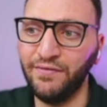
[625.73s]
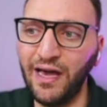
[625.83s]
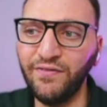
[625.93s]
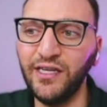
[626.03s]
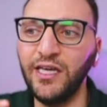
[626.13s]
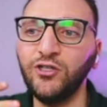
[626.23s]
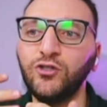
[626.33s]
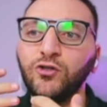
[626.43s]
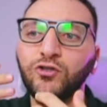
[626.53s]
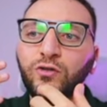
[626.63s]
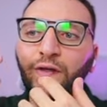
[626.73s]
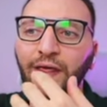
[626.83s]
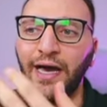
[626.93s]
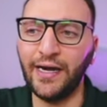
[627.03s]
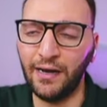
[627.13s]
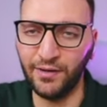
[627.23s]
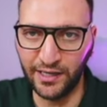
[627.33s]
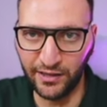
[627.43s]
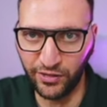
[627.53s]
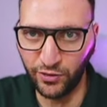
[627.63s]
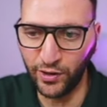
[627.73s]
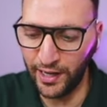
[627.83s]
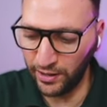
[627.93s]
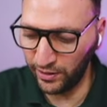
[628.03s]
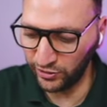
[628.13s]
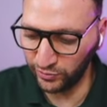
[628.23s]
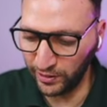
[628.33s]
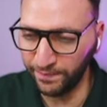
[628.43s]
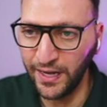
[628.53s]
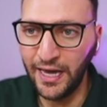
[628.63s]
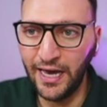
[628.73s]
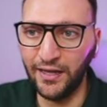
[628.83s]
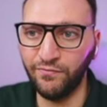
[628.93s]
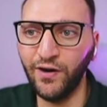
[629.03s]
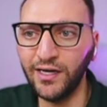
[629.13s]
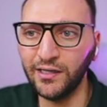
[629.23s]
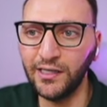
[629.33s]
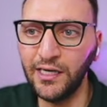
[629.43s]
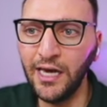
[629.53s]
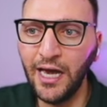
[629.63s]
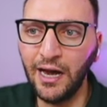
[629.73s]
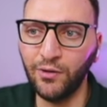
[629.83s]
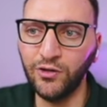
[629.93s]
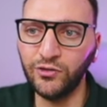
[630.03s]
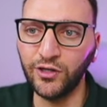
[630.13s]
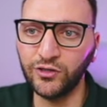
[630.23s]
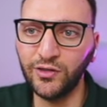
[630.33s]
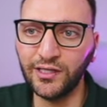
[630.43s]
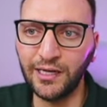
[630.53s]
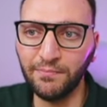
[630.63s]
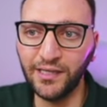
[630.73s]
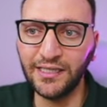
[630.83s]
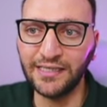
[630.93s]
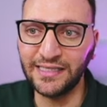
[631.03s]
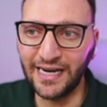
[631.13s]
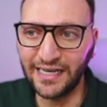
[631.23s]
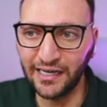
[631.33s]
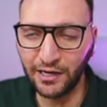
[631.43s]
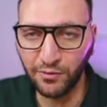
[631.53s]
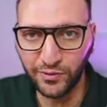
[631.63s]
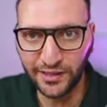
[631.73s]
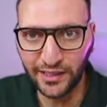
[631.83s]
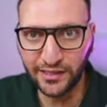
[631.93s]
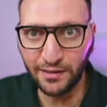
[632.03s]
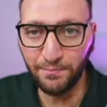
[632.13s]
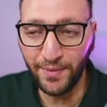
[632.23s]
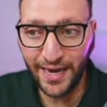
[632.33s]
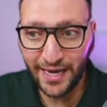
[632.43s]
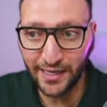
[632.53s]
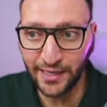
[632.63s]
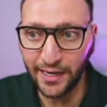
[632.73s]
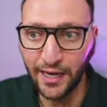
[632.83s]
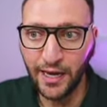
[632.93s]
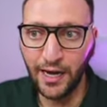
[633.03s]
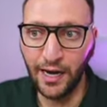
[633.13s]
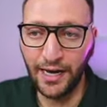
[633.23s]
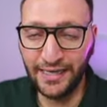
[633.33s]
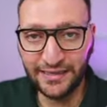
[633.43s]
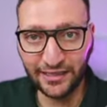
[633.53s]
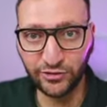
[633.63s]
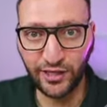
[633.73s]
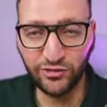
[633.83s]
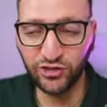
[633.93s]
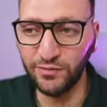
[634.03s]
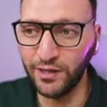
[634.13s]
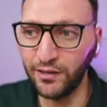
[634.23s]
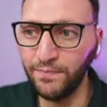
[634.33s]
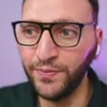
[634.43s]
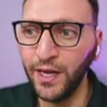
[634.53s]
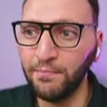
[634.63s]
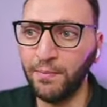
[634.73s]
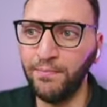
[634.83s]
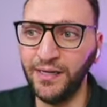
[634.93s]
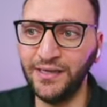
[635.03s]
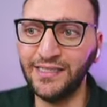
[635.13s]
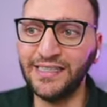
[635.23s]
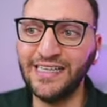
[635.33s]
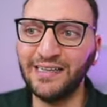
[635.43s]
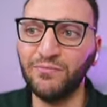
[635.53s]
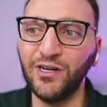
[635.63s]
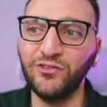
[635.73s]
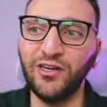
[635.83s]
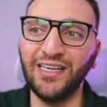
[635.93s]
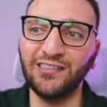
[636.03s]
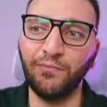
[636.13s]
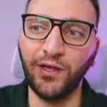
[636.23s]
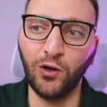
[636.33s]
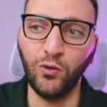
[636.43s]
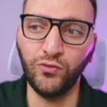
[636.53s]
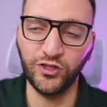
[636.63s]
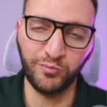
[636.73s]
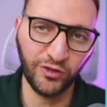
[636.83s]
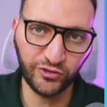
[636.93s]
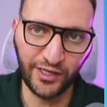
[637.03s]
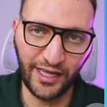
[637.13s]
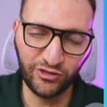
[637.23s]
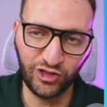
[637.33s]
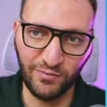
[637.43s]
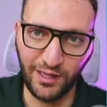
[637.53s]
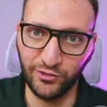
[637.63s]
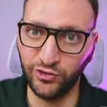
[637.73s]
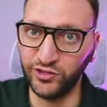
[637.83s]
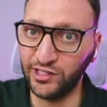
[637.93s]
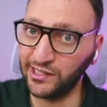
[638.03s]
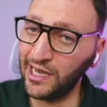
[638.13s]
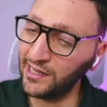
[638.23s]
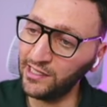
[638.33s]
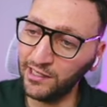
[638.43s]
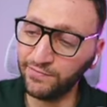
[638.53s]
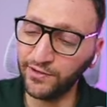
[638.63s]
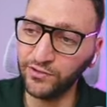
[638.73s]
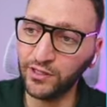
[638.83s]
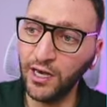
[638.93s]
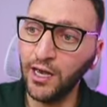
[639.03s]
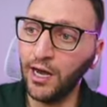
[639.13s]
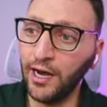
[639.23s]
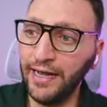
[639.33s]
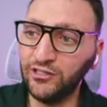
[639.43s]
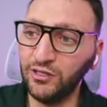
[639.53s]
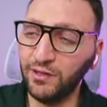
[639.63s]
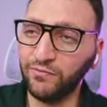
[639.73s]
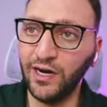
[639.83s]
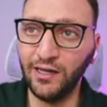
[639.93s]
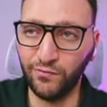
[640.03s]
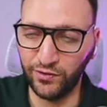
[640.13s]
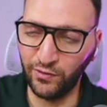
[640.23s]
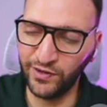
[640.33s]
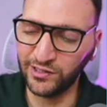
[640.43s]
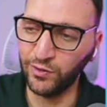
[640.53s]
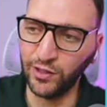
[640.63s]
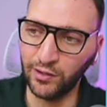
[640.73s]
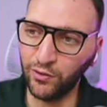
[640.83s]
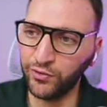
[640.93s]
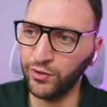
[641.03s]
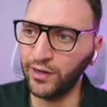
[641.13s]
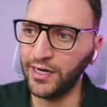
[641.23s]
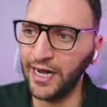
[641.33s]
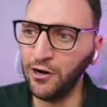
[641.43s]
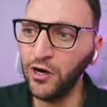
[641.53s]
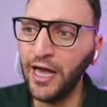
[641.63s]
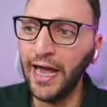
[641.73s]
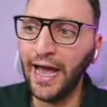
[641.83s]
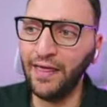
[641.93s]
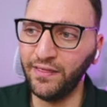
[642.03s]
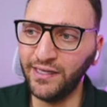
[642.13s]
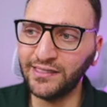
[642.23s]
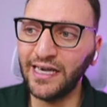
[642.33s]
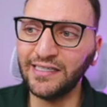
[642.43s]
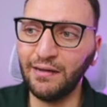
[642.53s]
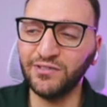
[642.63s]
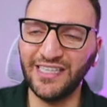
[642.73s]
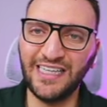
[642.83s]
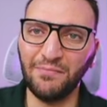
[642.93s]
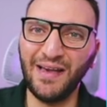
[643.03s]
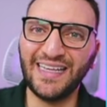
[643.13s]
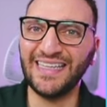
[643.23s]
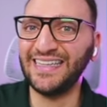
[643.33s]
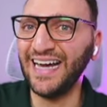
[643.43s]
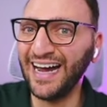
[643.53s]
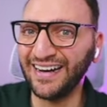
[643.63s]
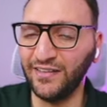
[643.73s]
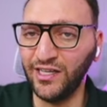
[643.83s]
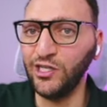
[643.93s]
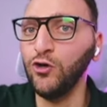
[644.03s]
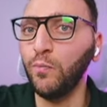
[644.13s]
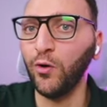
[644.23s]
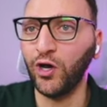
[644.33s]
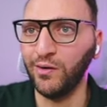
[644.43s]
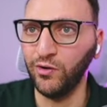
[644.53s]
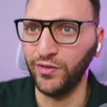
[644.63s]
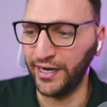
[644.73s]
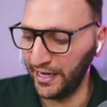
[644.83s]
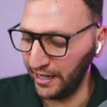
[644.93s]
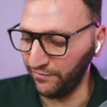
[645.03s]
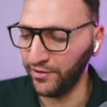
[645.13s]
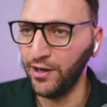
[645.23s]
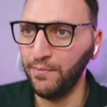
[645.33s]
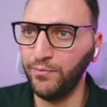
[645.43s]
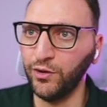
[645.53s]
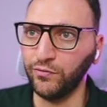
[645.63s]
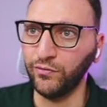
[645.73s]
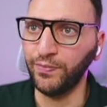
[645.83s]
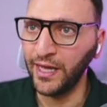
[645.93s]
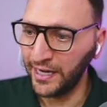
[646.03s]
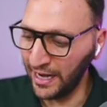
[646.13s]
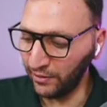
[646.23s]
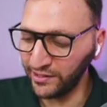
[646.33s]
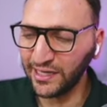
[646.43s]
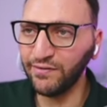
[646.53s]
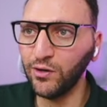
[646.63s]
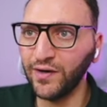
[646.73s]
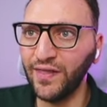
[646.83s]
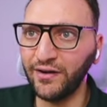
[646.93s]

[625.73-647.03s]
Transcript: if I have any issues doing that, I'm going to throw an error as well. And finally, I'm going to execute a template exactly like what we did in the main uh, index.html. But in this case, I'm rendering something called response.html. So it's a slightly different uh, H T M L file. Obviously, we're going to go through it right now. And in this case, I'm sending back the data, the new Pokemon that I have. Beautiful. Now, let's have a look at that